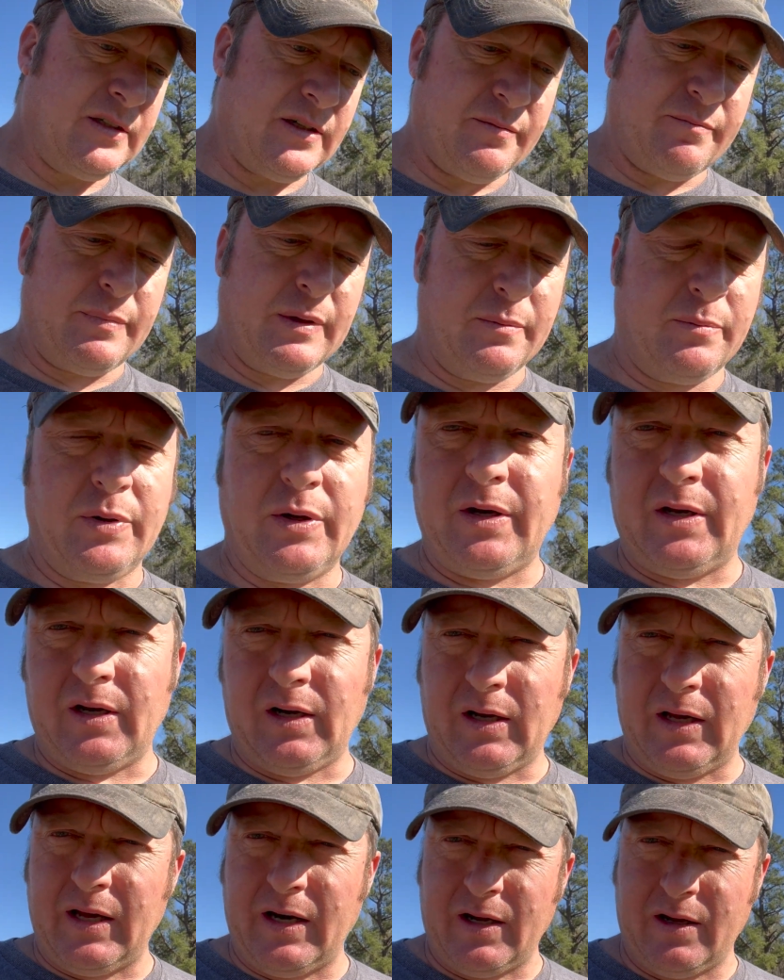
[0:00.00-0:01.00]
I've been putting in a
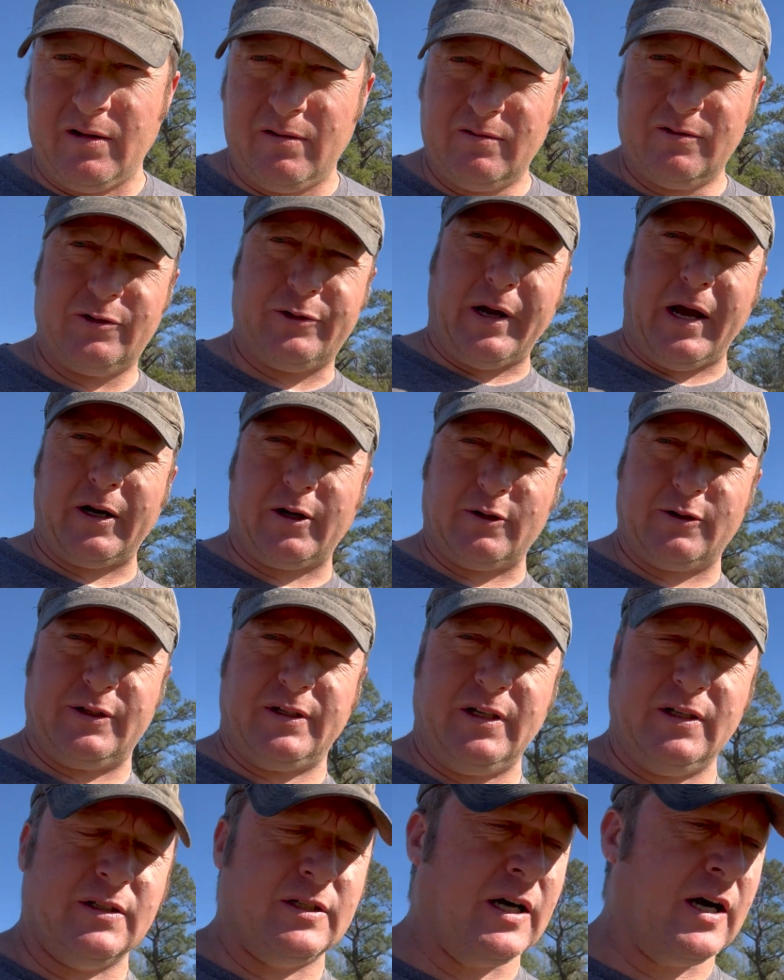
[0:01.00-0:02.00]
lot of tractor
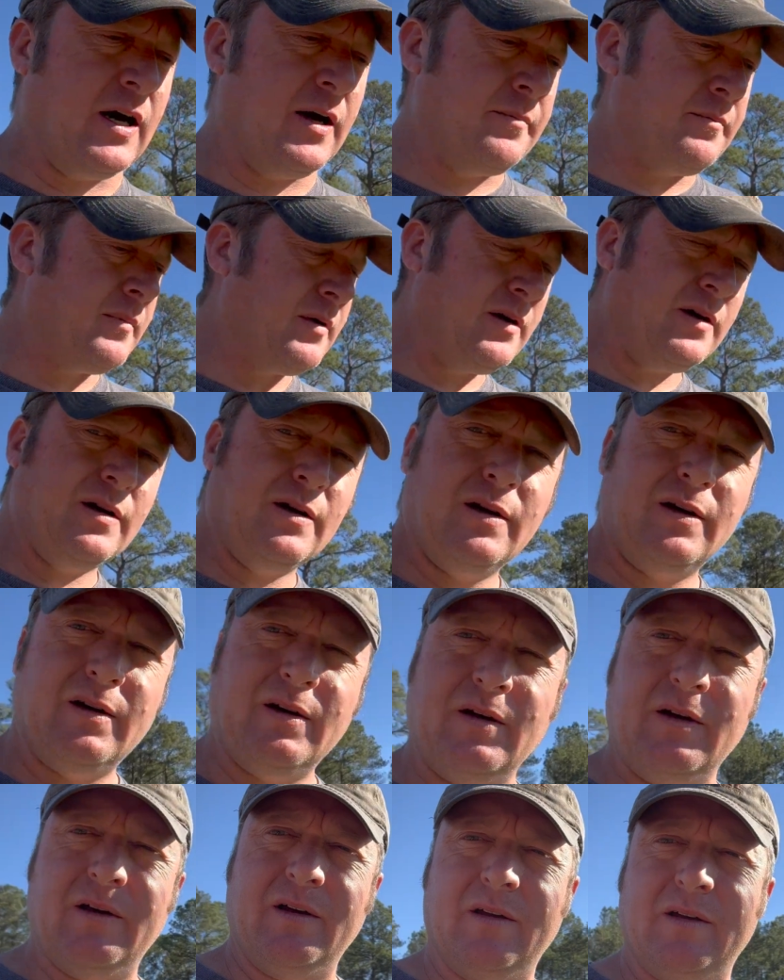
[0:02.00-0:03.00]
seat time.
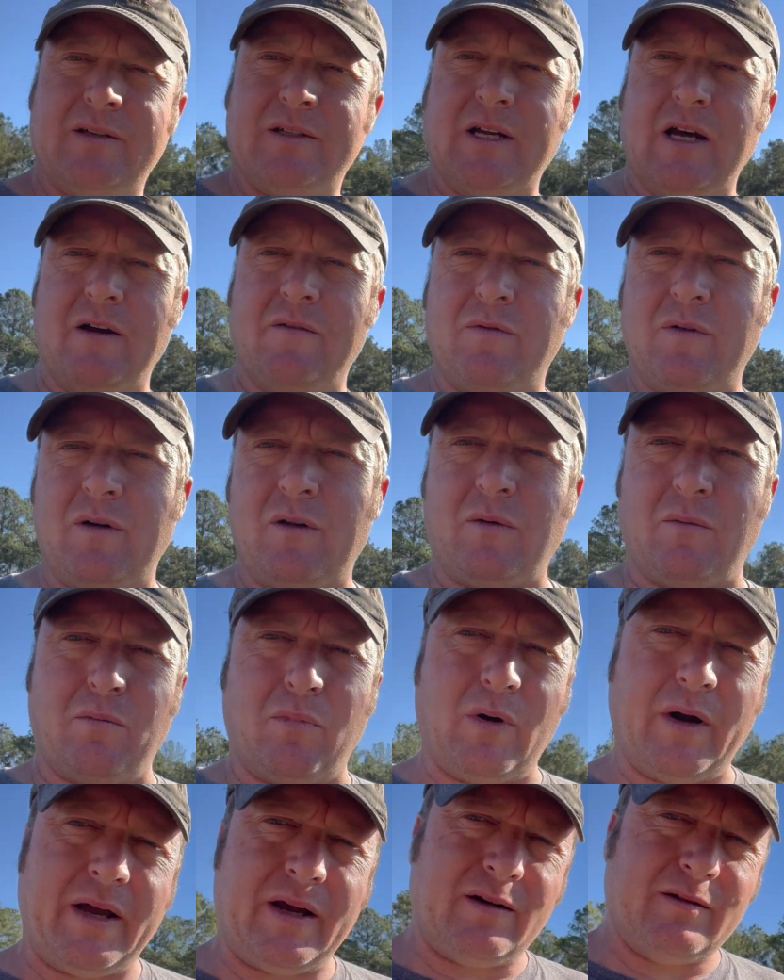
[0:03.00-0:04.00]
It's time for a little
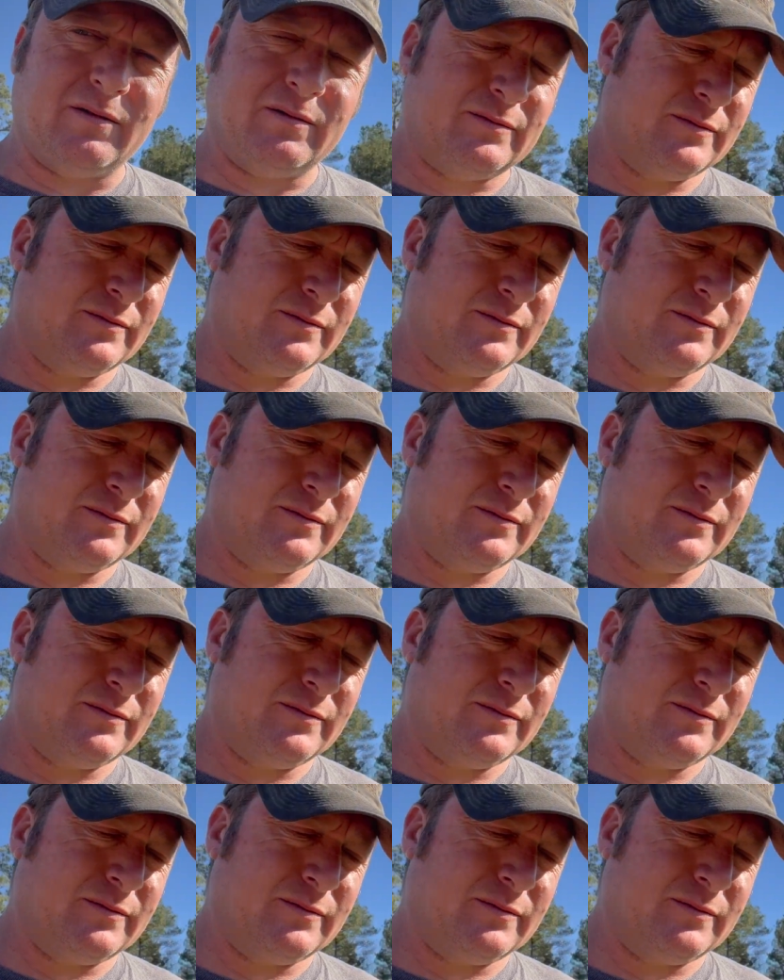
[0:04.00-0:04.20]
break.